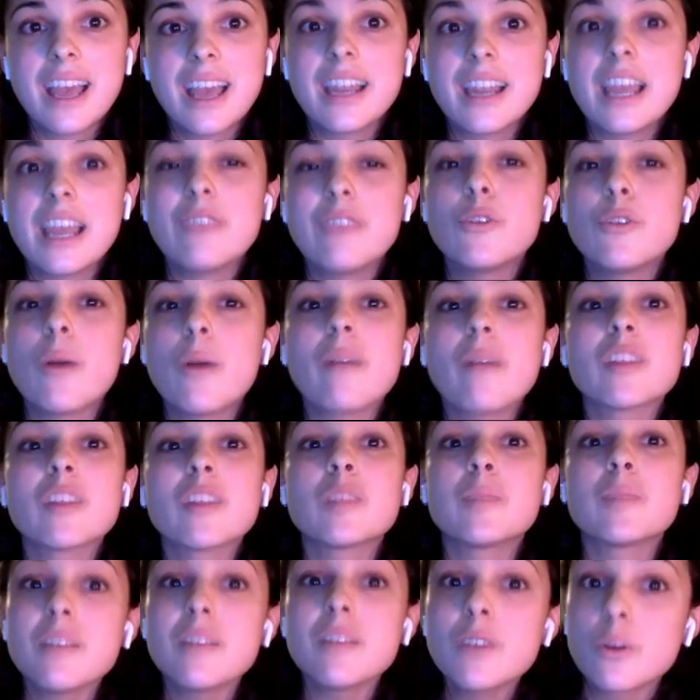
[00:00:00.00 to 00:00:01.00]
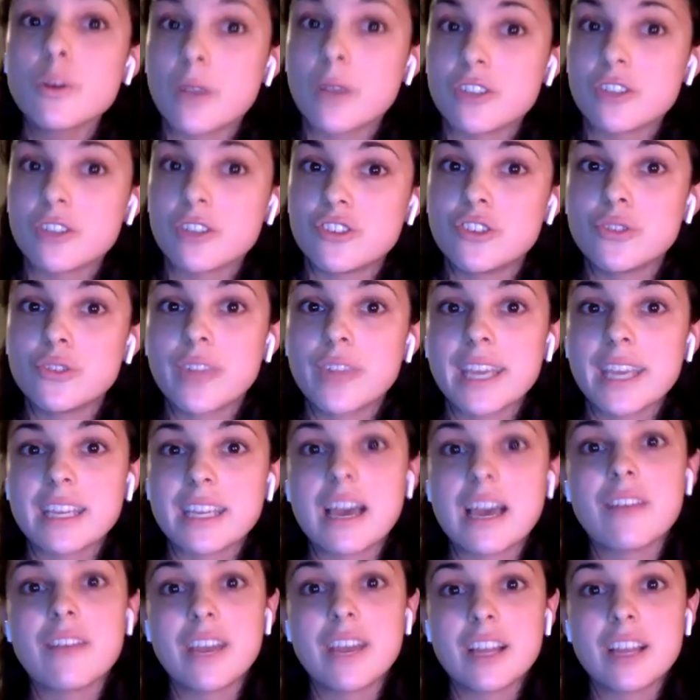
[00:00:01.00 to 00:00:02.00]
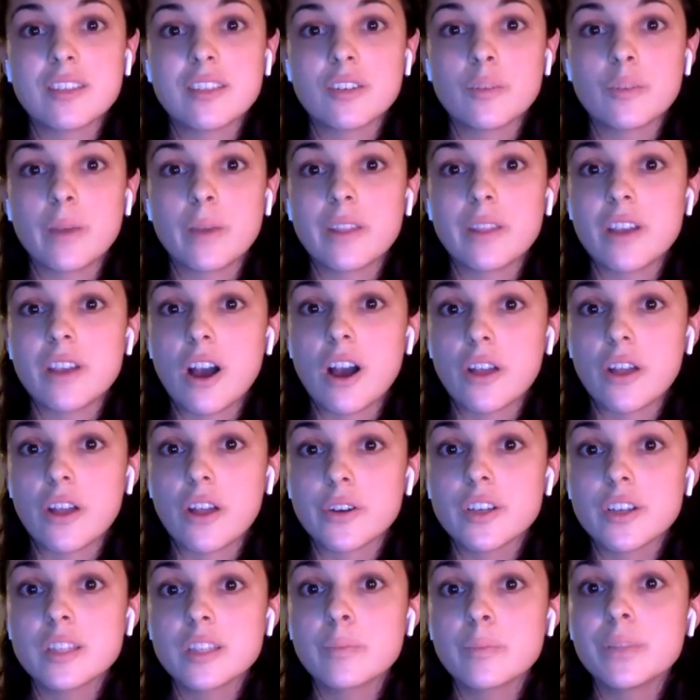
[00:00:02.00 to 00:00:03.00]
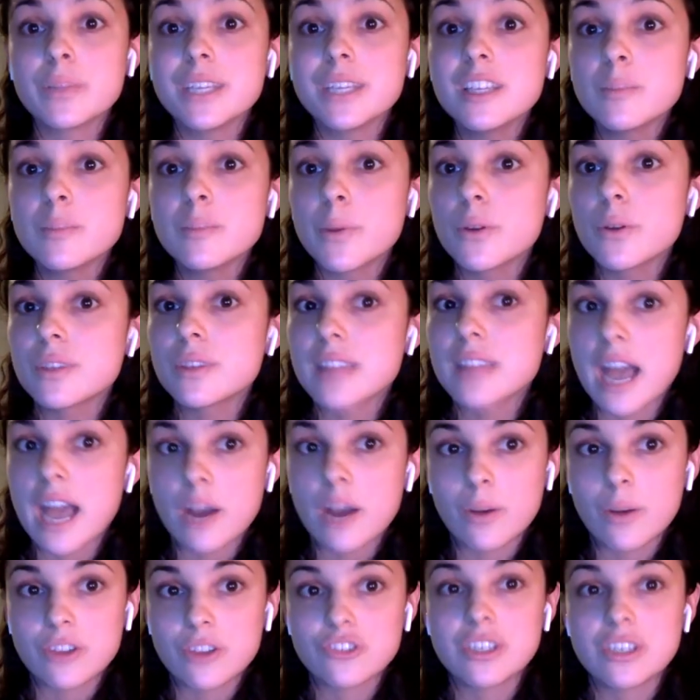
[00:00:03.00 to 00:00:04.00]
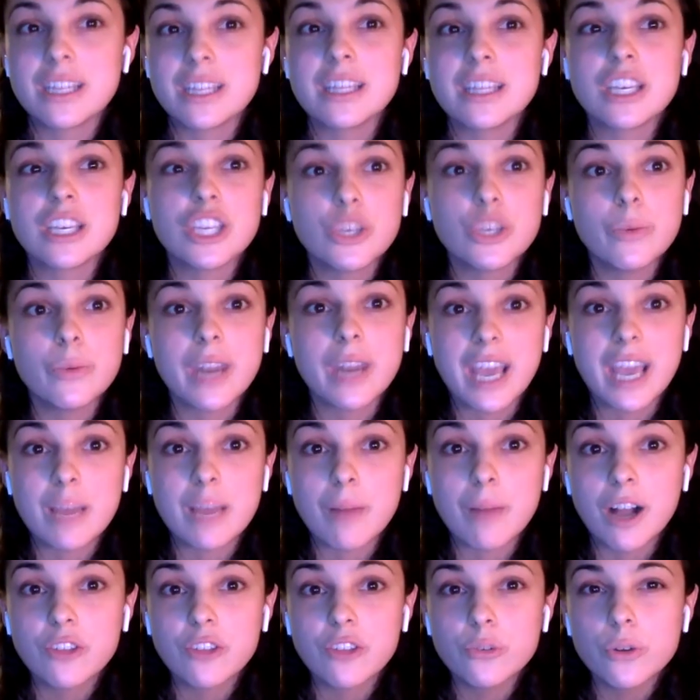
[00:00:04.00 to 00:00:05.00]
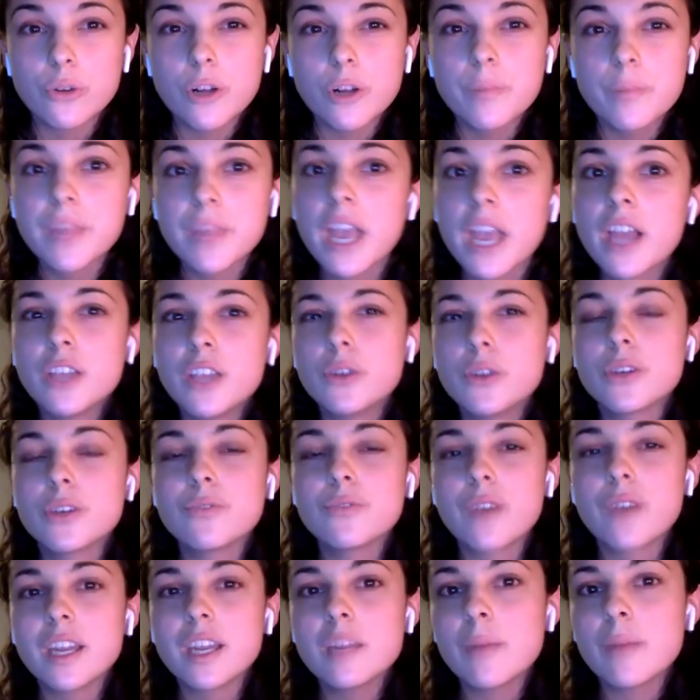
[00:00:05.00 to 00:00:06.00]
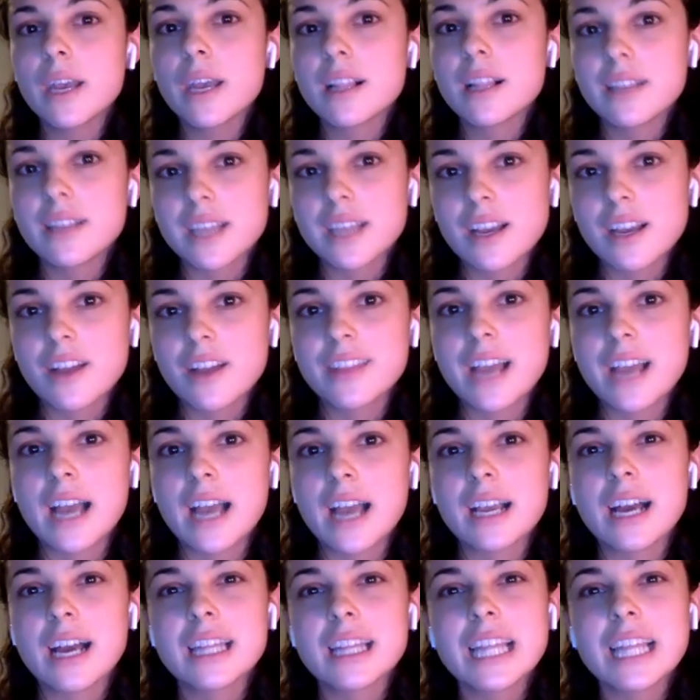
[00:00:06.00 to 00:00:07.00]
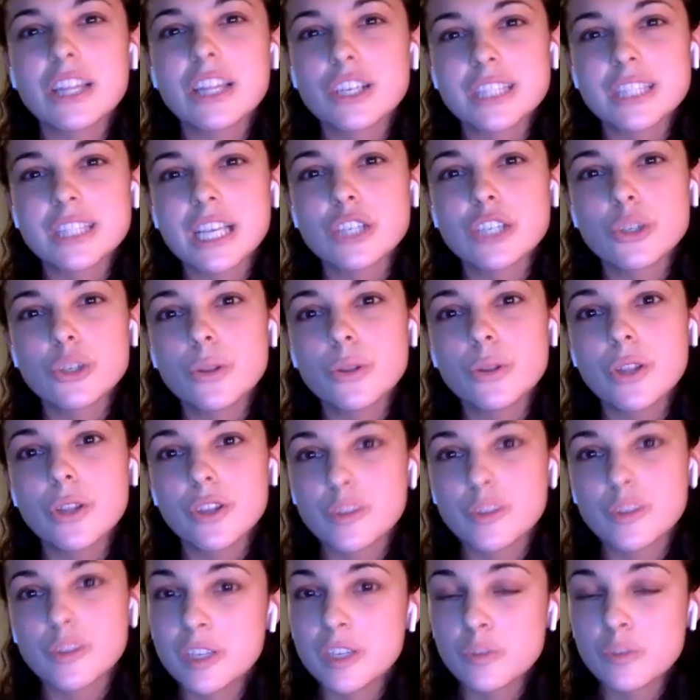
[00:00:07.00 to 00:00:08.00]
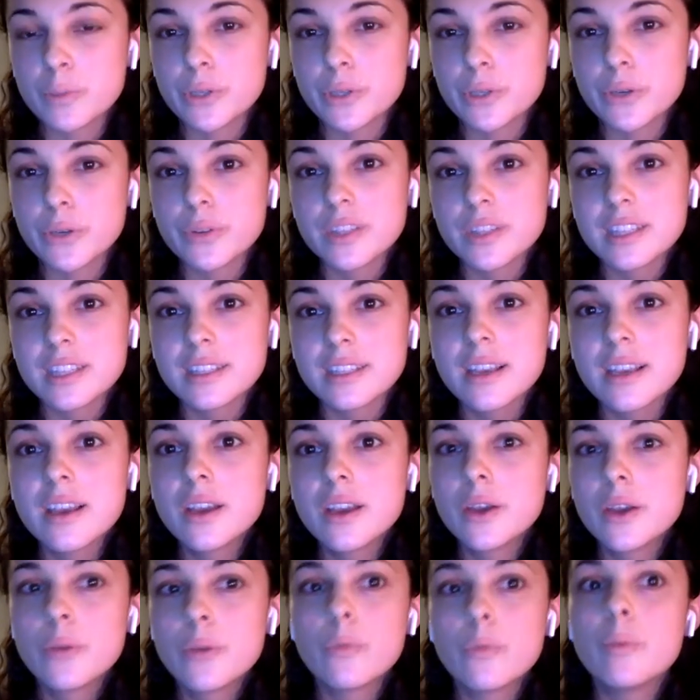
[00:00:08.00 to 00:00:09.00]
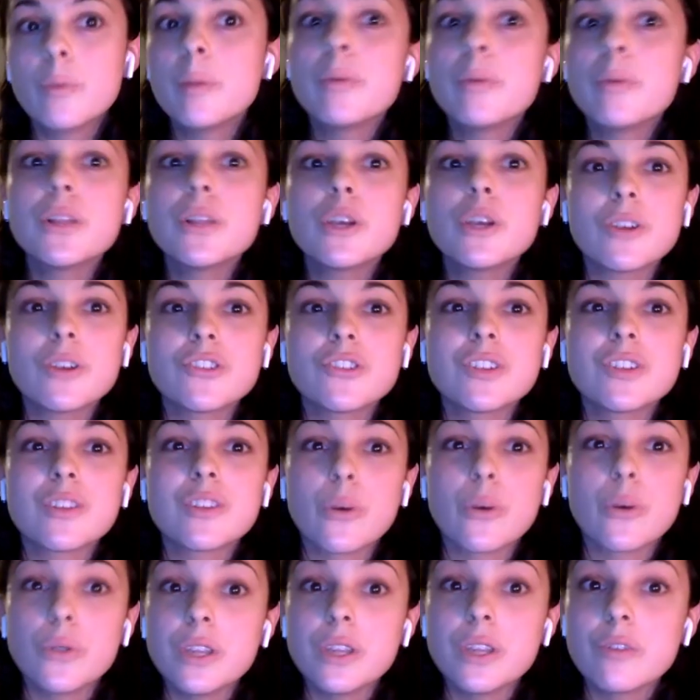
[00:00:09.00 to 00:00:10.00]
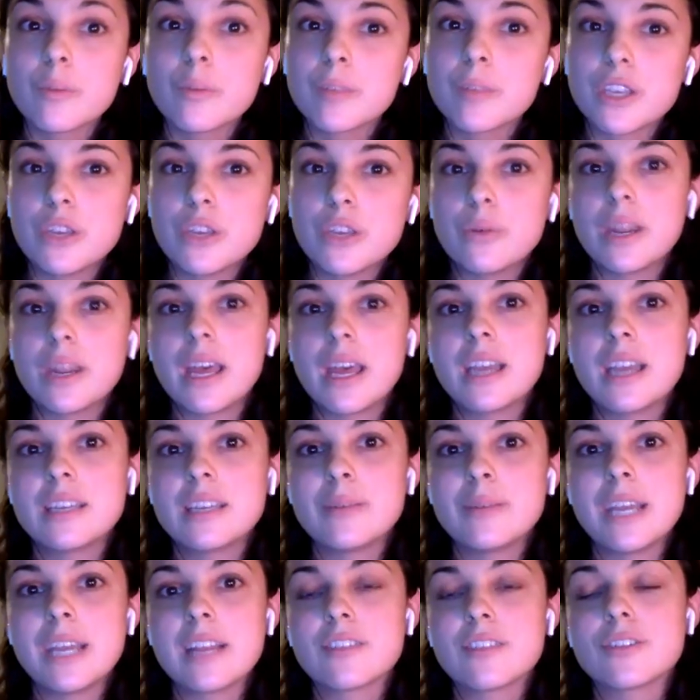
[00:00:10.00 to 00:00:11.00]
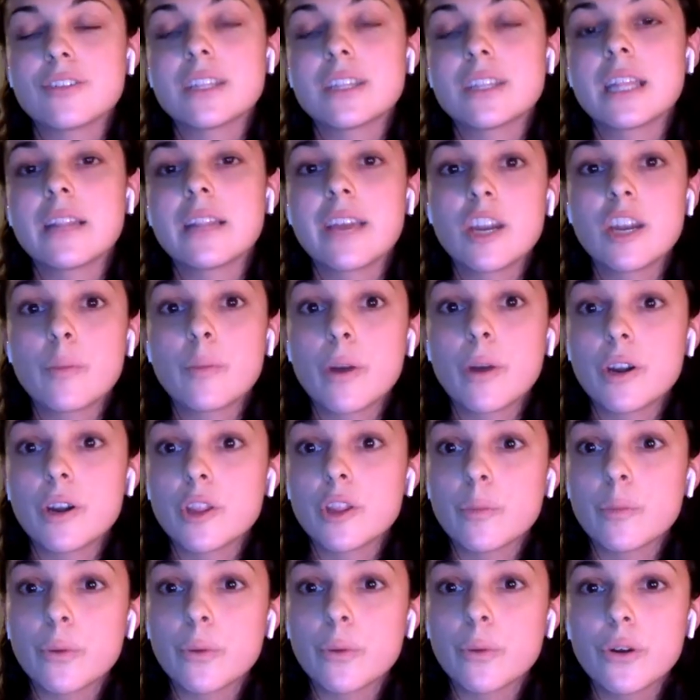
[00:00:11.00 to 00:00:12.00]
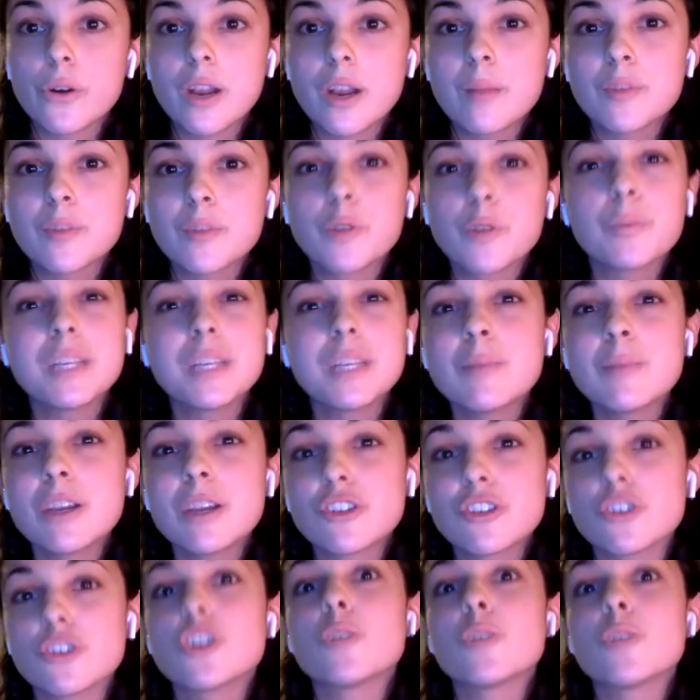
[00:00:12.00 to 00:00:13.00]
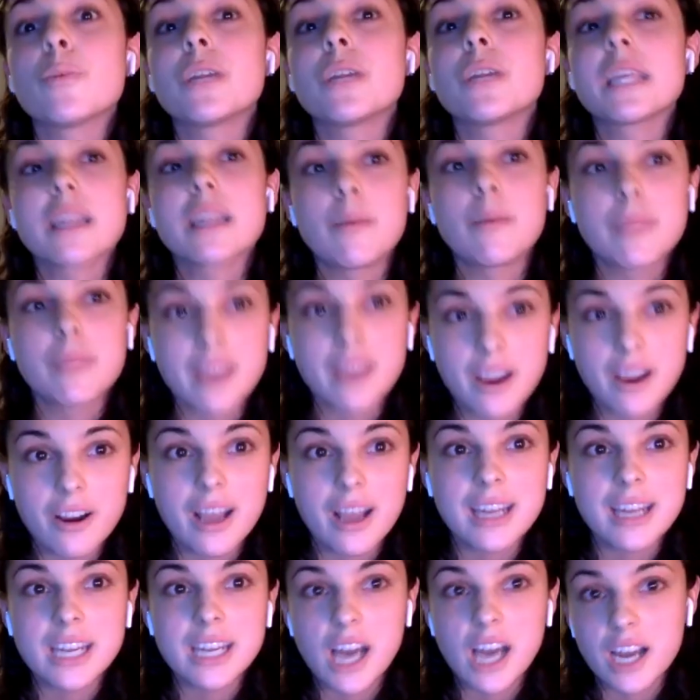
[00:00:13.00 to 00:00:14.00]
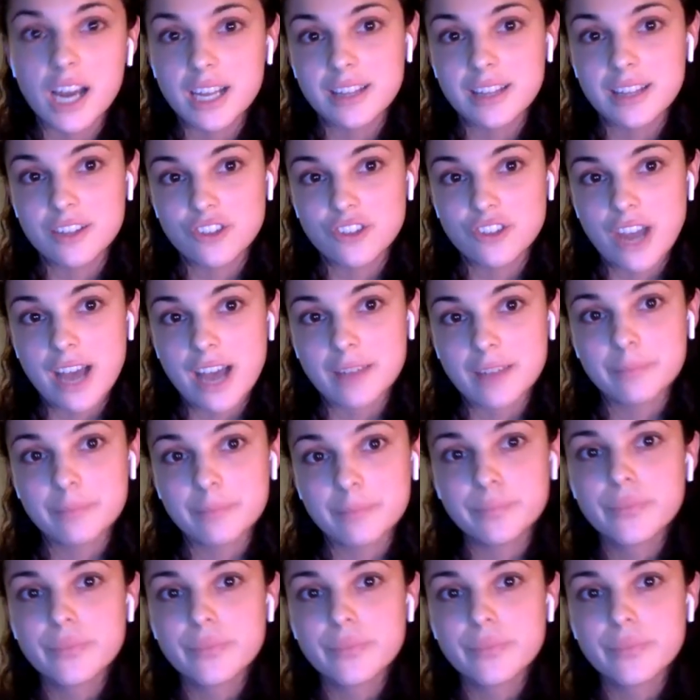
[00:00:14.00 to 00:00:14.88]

And if you have a specific question you'd like to have answered by the authors, please post that question in the Q&A module. You can find it by clicking on the icon that looks like two little speech balloons. We'll be pulling questions only from the Q&A to be answered in the later part of the program, so please make sure you're putting them there and not in the chat.